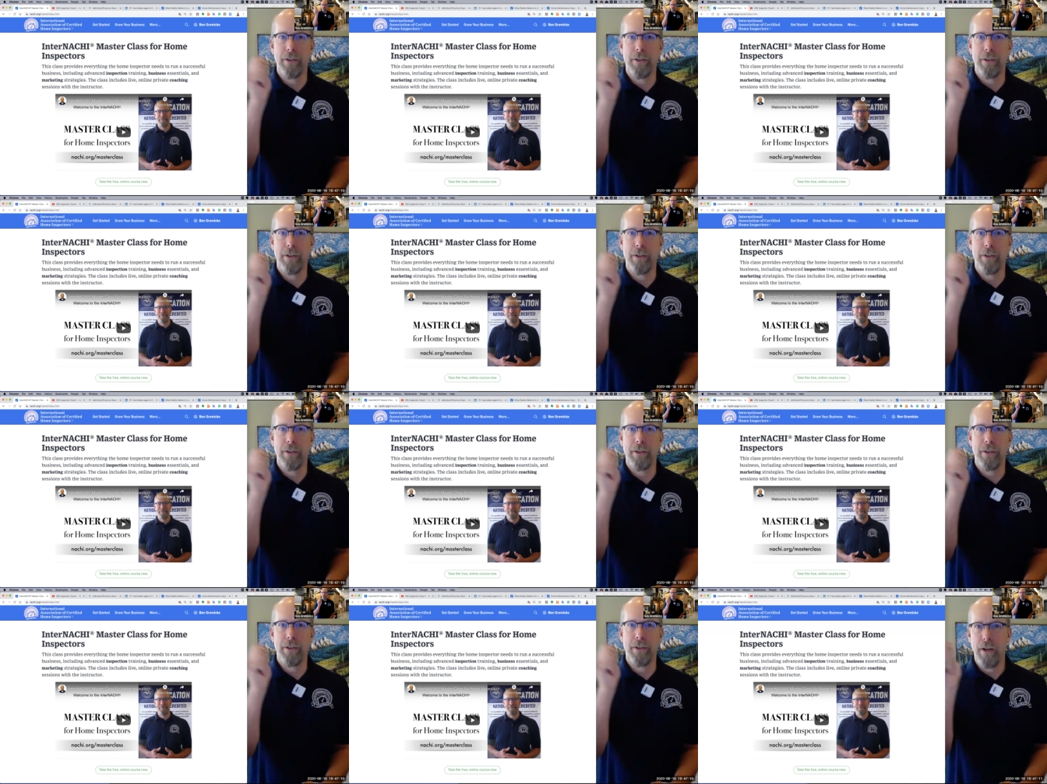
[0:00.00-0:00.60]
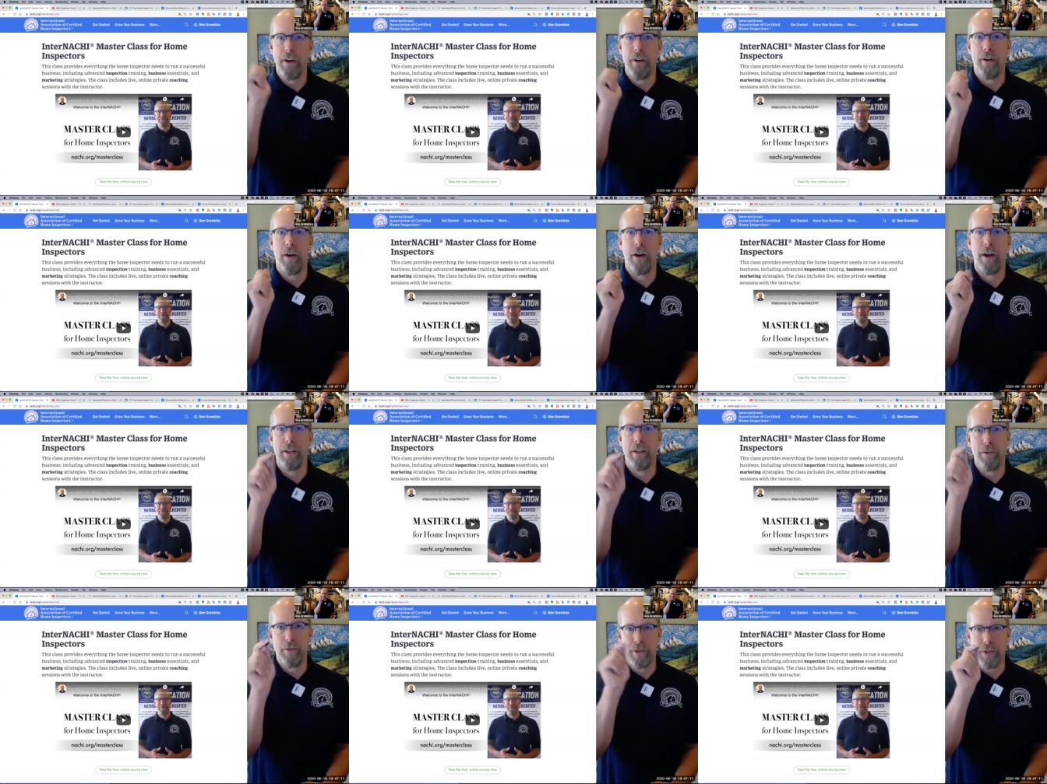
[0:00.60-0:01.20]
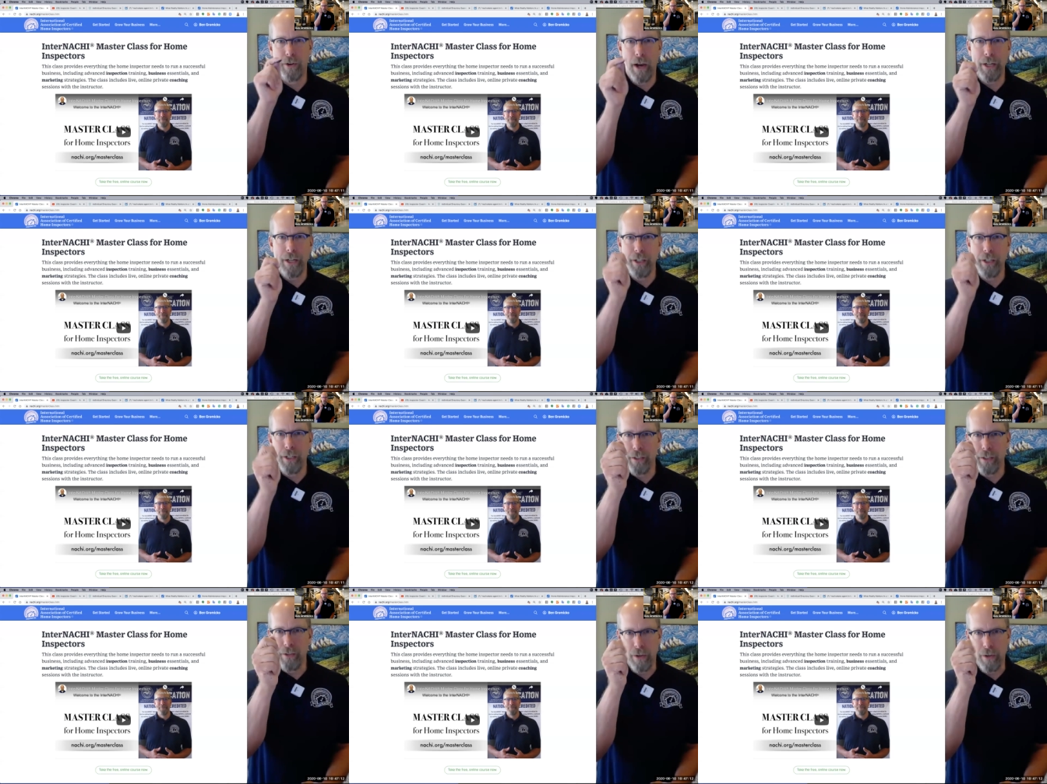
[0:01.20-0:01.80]
on little scratches on
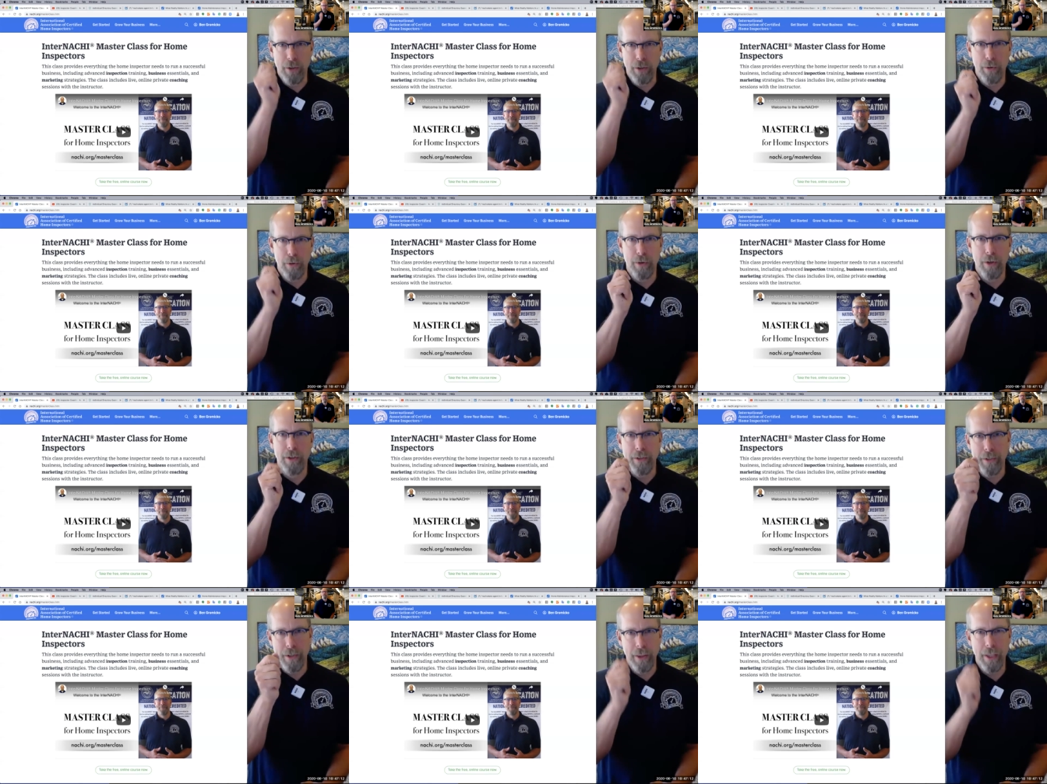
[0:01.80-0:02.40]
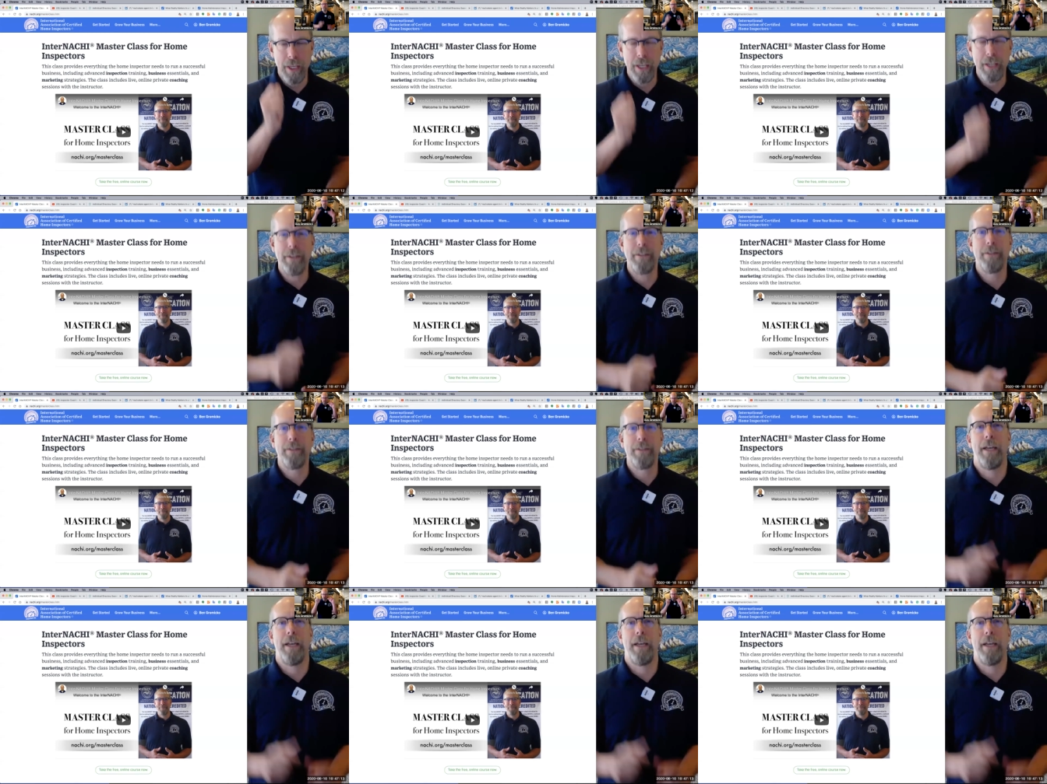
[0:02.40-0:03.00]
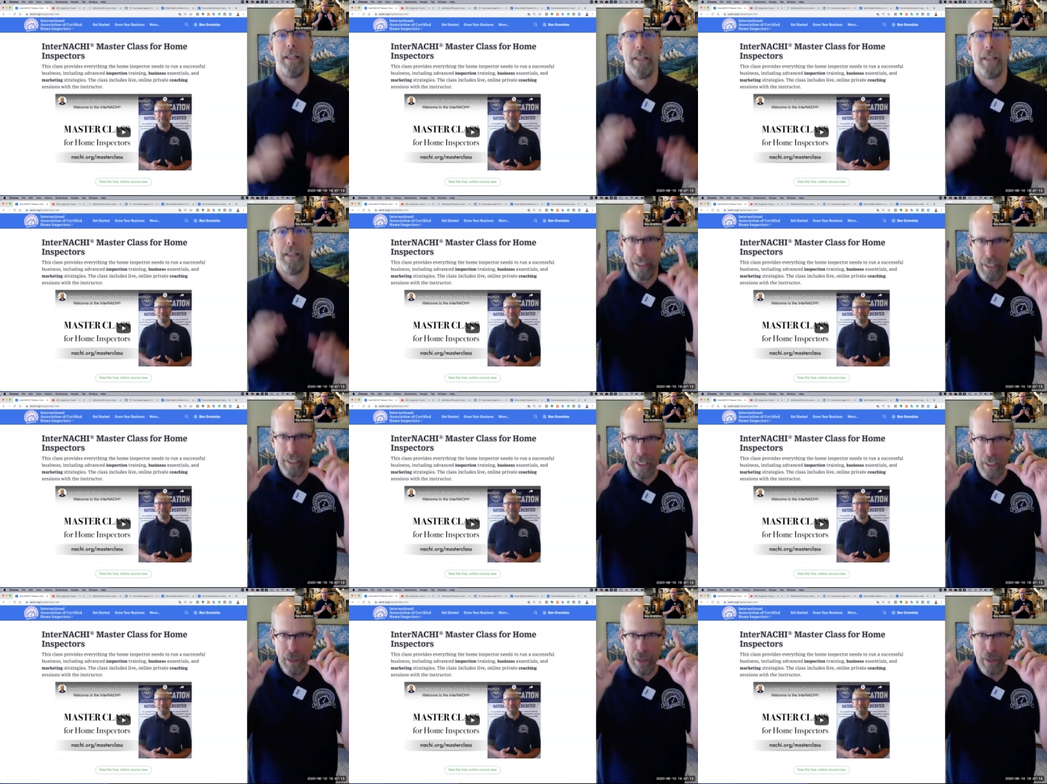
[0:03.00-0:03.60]
doors and things, and then I take a picture of
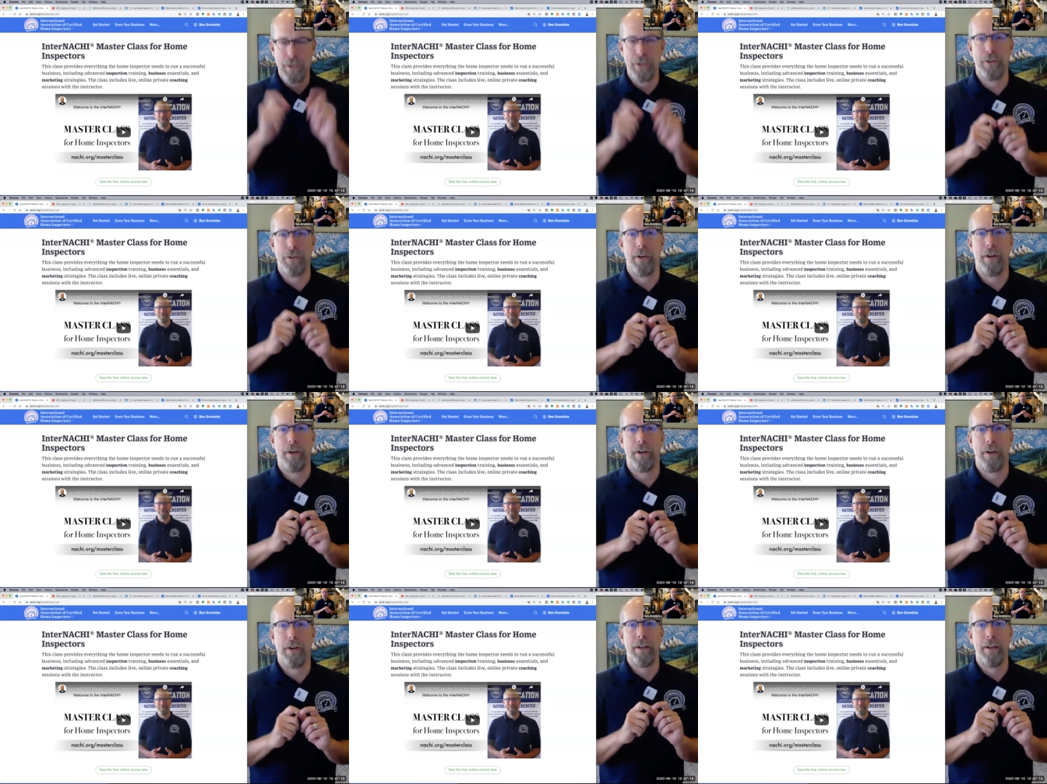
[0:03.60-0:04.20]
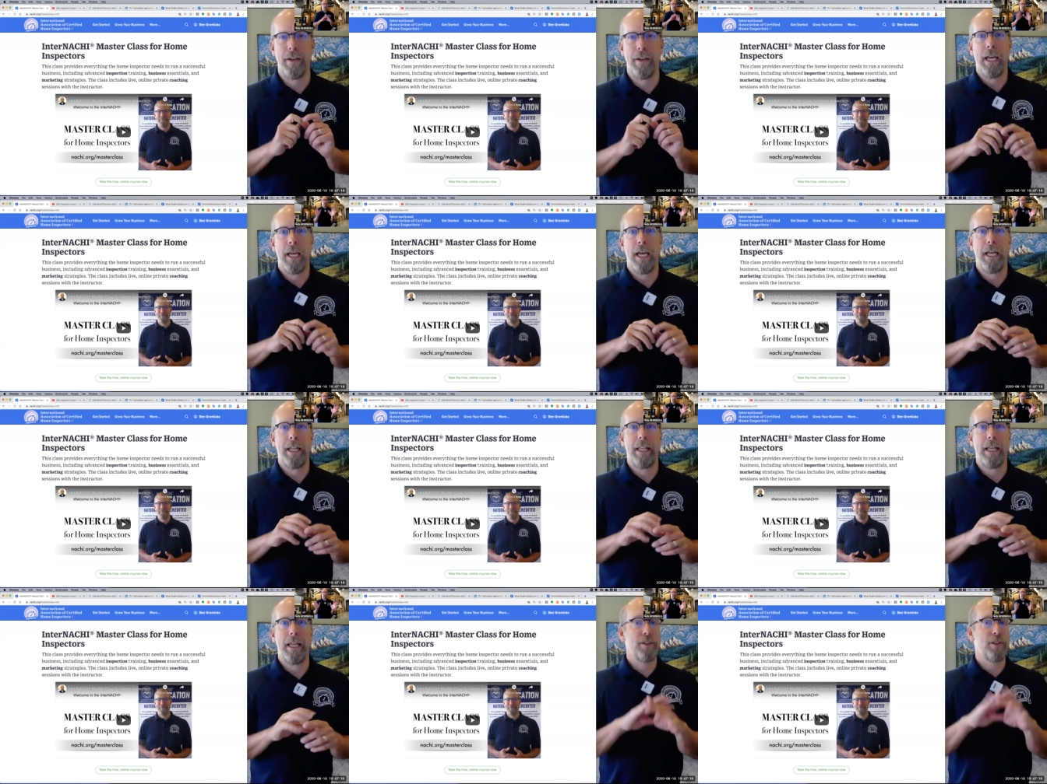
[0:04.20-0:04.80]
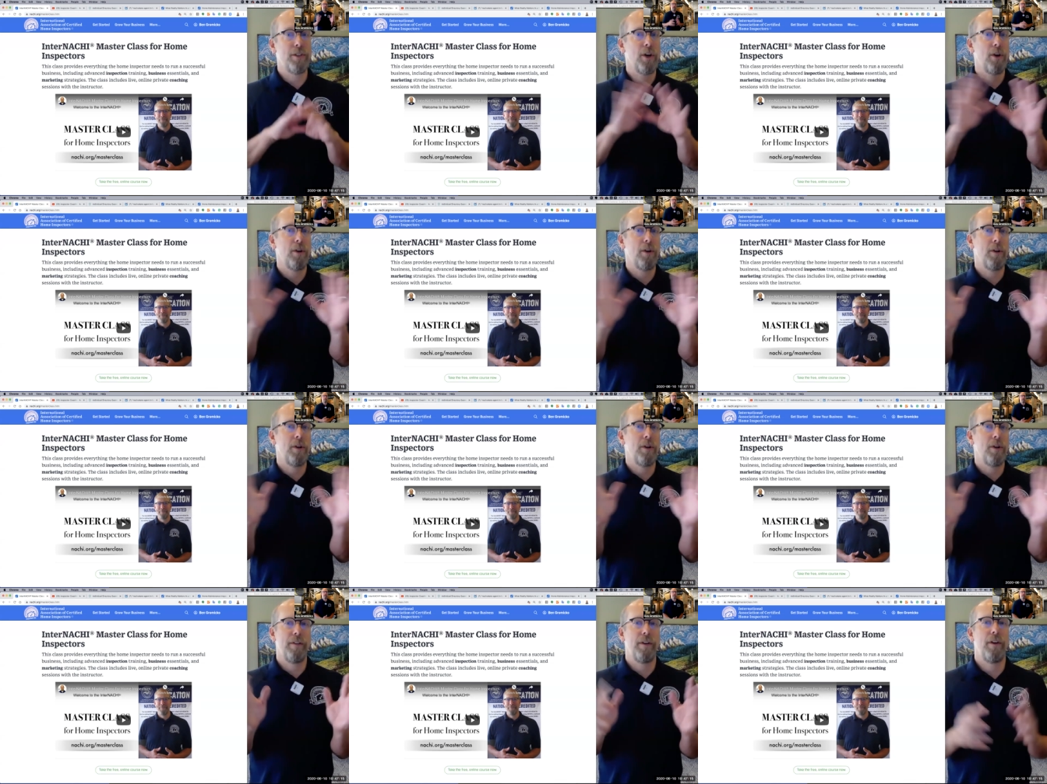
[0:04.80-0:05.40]
it, and that's a totally different home
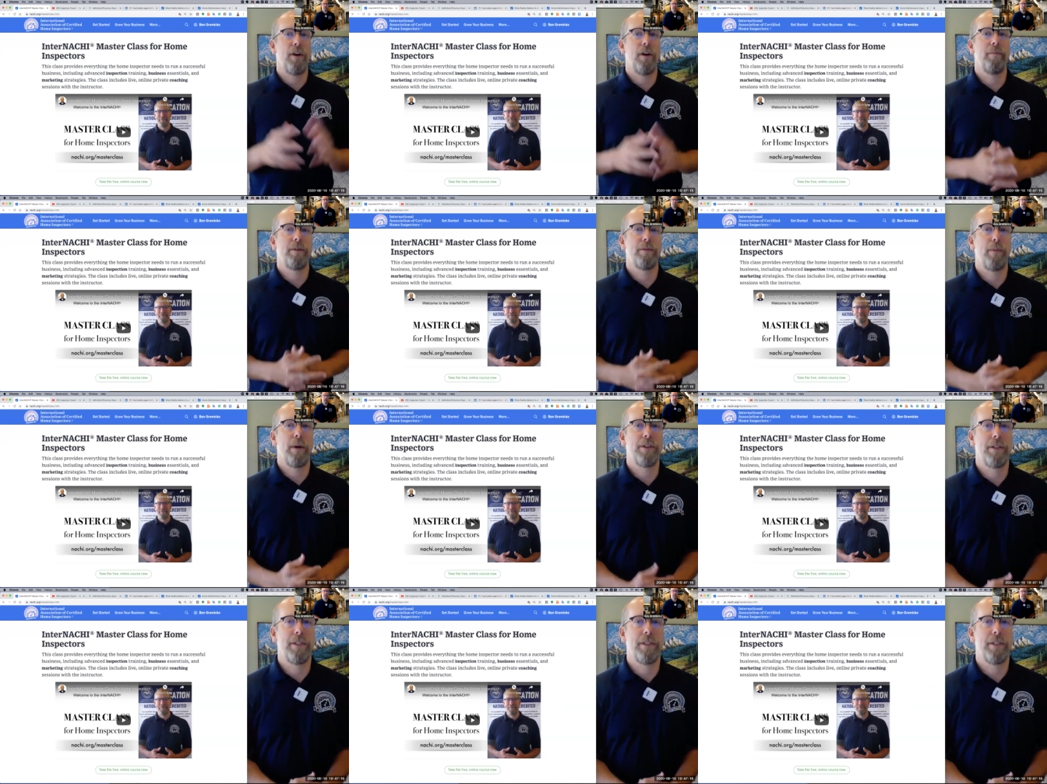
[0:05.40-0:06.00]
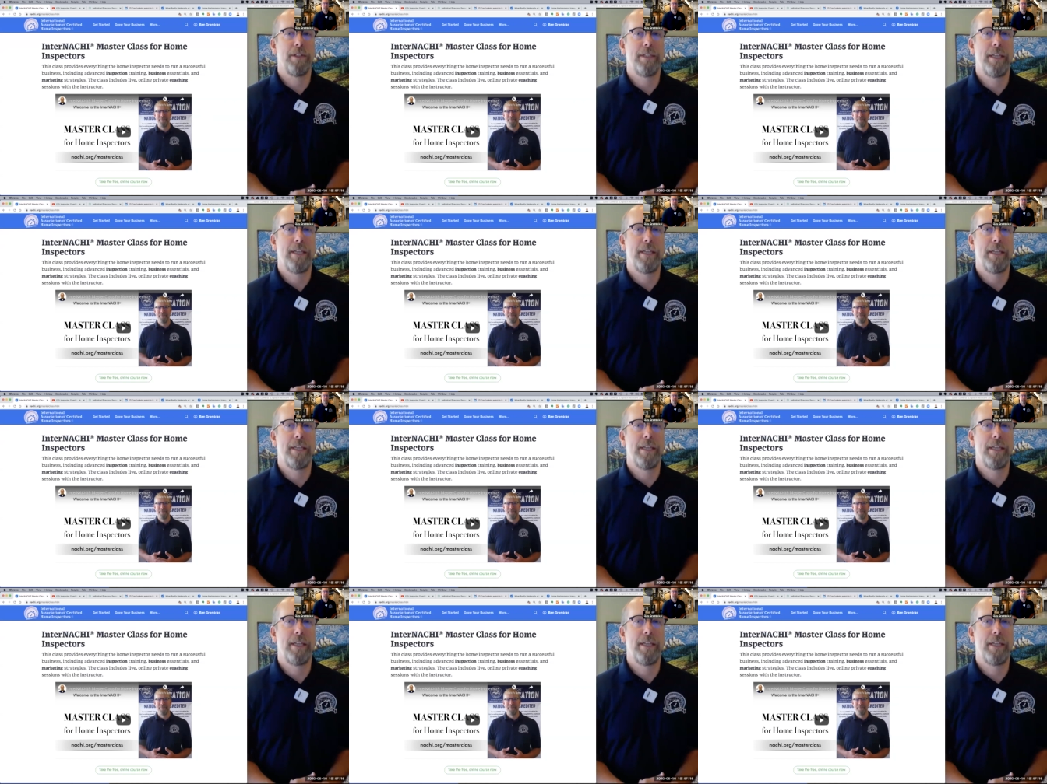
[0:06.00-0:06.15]
inspection template,